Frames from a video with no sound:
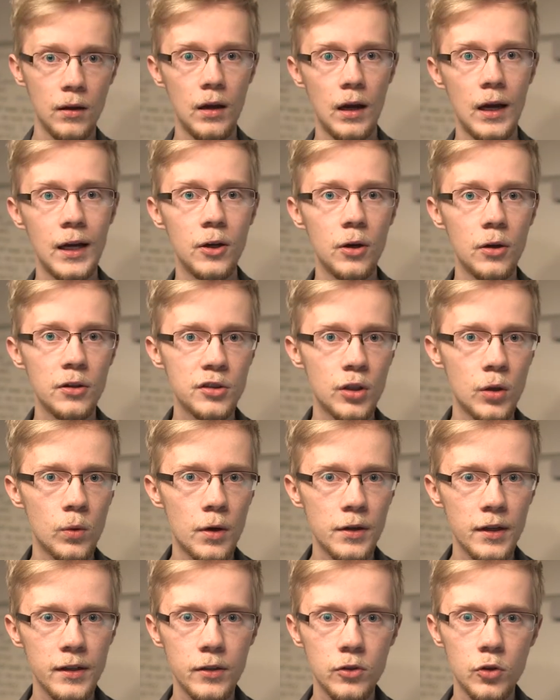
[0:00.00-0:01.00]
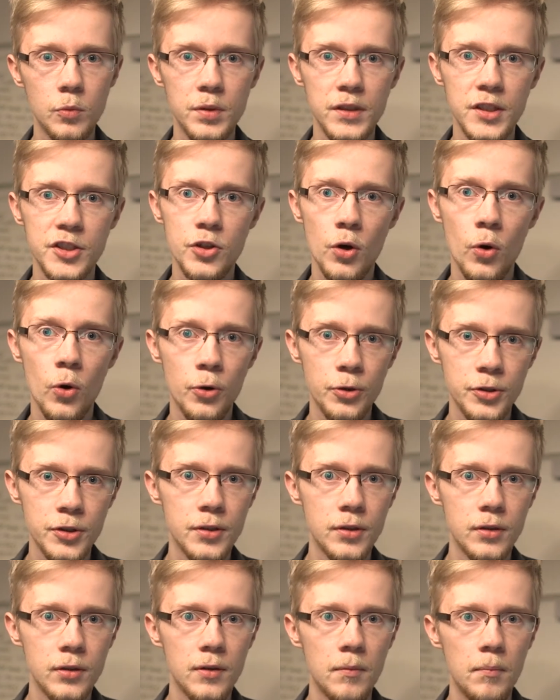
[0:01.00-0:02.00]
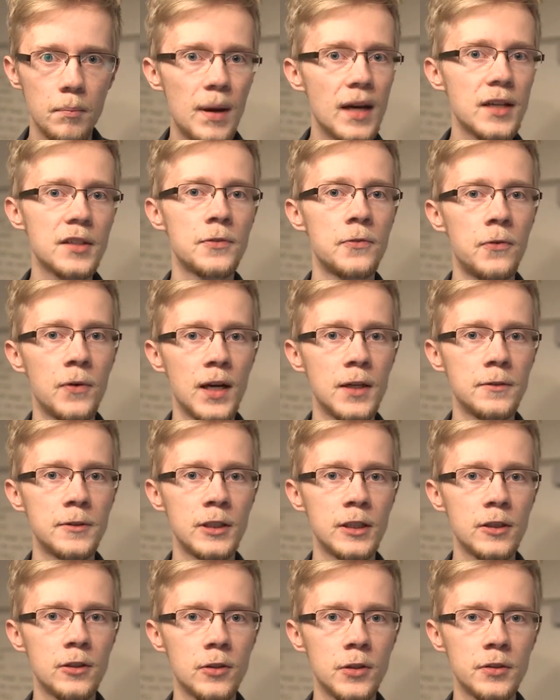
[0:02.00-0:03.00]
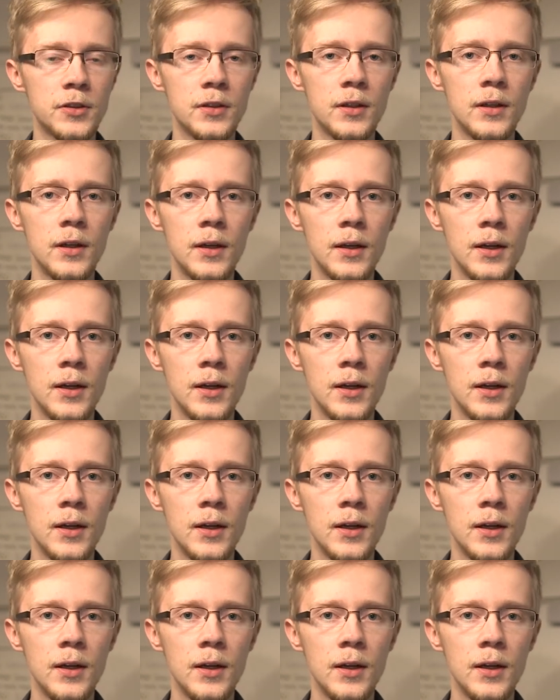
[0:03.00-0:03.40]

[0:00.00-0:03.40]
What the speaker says: I also wanted it to be short, max 5 seconds,